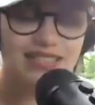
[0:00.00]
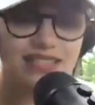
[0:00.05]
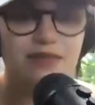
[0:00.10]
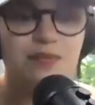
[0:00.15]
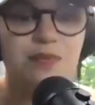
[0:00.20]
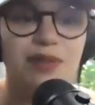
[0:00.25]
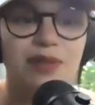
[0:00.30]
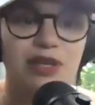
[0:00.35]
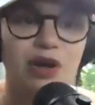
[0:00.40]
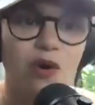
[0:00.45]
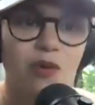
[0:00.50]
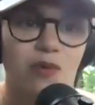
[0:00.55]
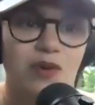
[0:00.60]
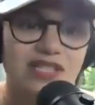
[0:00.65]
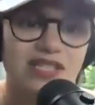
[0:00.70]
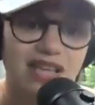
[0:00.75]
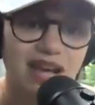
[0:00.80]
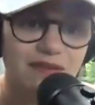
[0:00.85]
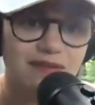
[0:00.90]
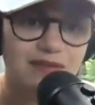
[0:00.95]
but
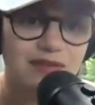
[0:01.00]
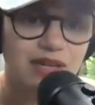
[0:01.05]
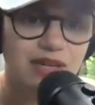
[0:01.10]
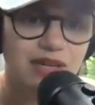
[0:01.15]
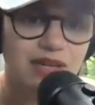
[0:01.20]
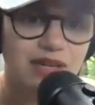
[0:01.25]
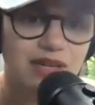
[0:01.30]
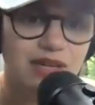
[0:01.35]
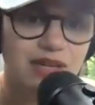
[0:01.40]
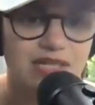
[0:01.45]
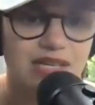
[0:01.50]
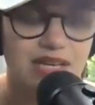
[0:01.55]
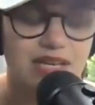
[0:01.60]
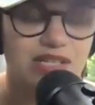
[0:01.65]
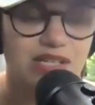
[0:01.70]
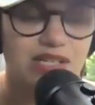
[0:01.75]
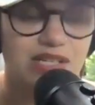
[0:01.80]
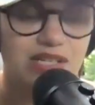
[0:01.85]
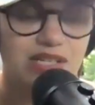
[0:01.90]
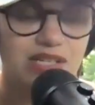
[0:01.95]
always having a
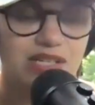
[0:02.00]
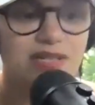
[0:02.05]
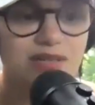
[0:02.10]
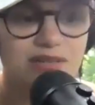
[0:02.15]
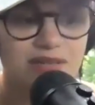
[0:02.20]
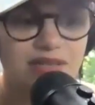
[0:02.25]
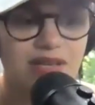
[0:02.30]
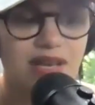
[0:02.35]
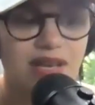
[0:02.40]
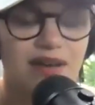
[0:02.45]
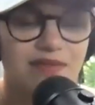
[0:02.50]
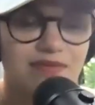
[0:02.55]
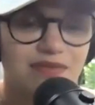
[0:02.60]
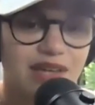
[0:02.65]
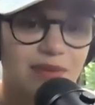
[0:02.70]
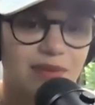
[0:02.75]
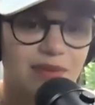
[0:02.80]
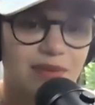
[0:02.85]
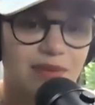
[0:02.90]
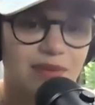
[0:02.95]
conversation, but it's good to have
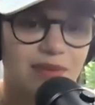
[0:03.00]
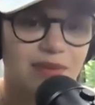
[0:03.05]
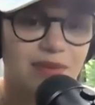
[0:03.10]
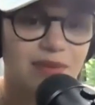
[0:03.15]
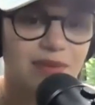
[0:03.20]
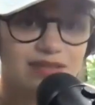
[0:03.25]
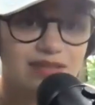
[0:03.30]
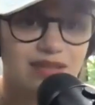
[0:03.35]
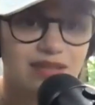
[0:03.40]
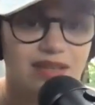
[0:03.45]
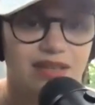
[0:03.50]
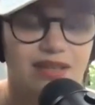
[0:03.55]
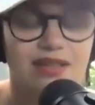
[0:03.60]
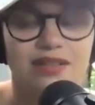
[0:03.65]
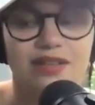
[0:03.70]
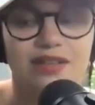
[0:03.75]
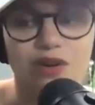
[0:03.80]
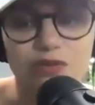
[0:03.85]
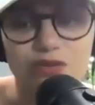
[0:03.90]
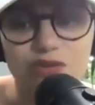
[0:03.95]
that blend.
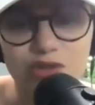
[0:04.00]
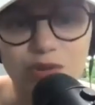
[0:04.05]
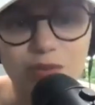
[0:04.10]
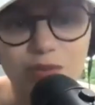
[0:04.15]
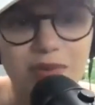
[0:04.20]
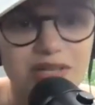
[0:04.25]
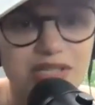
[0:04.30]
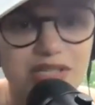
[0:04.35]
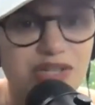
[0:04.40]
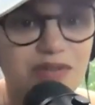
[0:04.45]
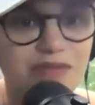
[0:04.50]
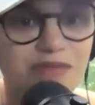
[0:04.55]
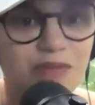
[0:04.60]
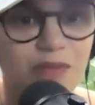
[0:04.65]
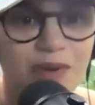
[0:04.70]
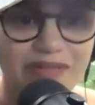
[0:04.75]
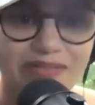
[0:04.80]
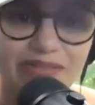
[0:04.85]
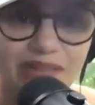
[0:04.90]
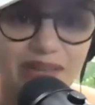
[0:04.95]
You know, too much of
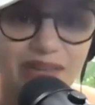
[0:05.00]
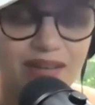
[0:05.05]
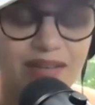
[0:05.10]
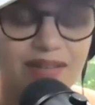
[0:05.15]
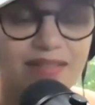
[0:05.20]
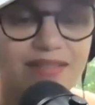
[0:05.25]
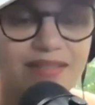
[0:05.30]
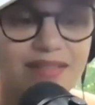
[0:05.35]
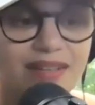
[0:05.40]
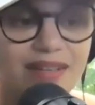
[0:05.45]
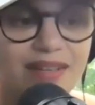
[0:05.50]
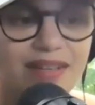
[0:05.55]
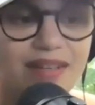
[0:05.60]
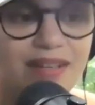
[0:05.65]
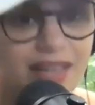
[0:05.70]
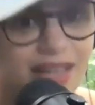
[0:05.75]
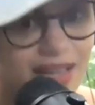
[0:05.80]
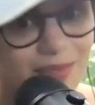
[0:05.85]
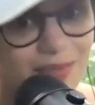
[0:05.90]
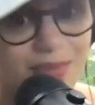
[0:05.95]
one thing
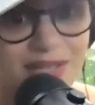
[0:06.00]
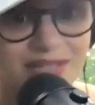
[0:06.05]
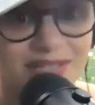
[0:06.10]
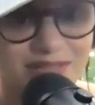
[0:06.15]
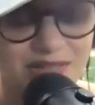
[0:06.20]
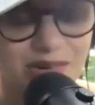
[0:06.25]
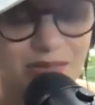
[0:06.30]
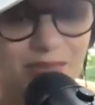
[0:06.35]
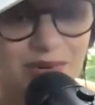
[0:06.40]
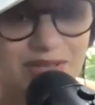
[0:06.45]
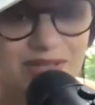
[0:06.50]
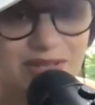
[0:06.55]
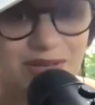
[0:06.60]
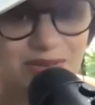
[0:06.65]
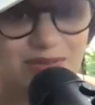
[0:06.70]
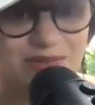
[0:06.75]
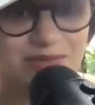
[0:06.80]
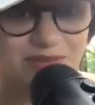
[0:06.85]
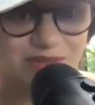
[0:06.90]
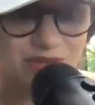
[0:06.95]
can be
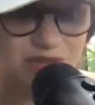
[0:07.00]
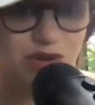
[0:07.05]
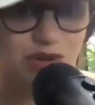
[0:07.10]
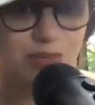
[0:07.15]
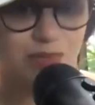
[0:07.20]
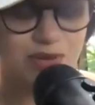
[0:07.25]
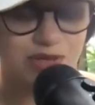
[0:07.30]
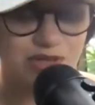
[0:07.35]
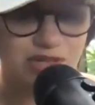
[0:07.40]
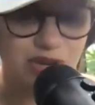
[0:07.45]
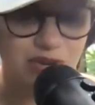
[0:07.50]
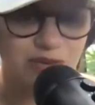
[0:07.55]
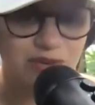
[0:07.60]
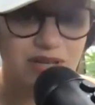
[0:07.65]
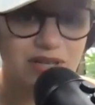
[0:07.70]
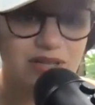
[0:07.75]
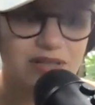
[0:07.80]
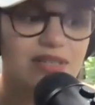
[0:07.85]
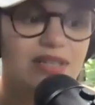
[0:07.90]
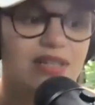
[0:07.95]
detrimental to your
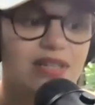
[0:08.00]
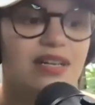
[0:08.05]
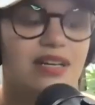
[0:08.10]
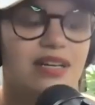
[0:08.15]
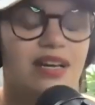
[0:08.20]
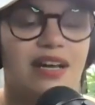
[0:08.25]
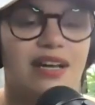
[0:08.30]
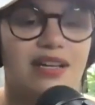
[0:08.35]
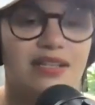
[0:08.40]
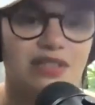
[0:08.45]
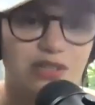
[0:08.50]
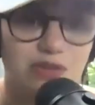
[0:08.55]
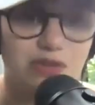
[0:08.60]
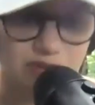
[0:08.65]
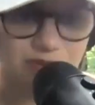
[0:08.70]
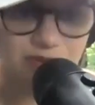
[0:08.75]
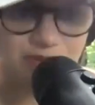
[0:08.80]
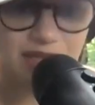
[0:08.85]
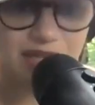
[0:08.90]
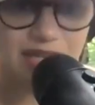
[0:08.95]
persona and to
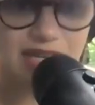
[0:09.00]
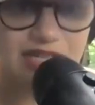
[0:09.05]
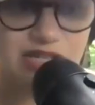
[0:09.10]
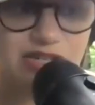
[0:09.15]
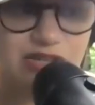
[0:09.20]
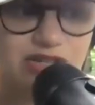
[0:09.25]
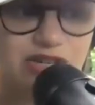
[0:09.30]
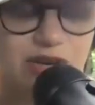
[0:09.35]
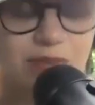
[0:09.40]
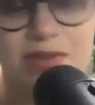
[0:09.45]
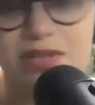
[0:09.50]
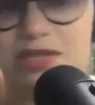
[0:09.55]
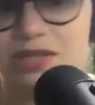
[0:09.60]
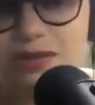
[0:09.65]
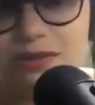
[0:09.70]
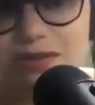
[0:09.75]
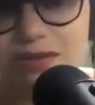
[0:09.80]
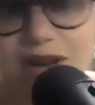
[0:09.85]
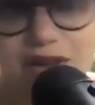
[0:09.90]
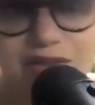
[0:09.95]
the relationship and
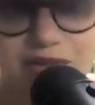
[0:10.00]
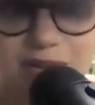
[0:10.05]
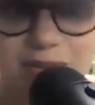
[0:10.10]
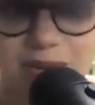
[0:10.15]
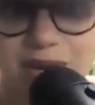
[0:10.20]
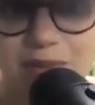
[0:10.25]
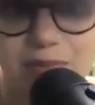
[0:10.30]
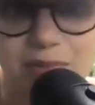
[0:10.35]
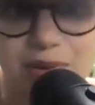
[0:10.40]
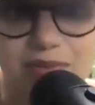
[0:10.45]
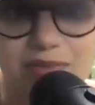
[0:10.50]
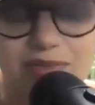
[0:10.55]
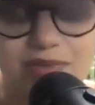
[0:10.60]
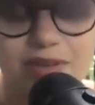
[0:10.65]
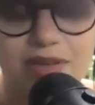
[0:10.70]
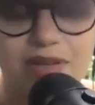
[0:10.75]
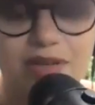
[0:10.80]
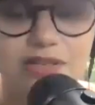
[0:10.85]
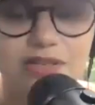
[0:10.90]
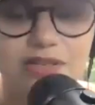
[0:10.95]
to other people.
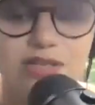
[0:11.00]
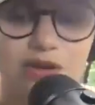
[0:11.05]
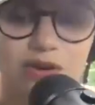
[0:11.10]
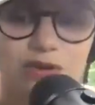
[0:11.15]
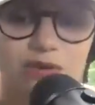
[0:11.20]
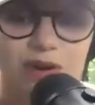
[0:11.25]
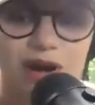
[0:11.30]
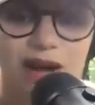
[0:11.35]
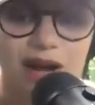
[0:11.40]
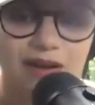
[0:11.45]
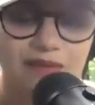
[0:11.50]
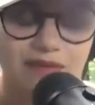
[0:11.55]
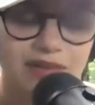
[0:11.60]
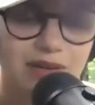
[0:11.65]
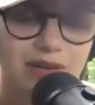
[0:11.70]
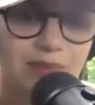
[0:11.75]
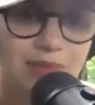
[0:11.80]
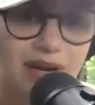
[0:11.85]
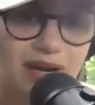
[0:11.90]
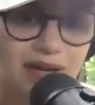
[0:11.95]
So having
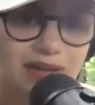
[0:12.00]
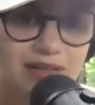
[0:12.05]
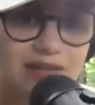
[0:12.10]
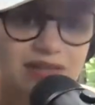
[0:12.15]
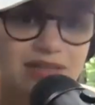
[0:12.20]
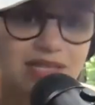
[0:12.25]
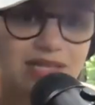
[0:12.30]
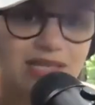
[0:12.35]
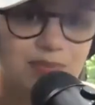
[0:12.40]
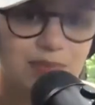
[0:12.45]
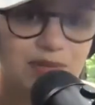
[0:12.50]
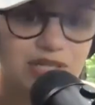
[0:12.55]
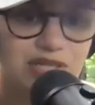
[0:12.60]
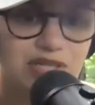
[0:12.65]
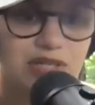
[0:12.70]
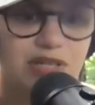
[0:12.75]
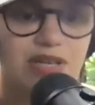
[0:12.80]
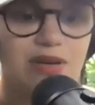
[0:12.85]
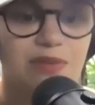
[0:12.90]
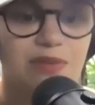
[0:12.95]
a balance, especially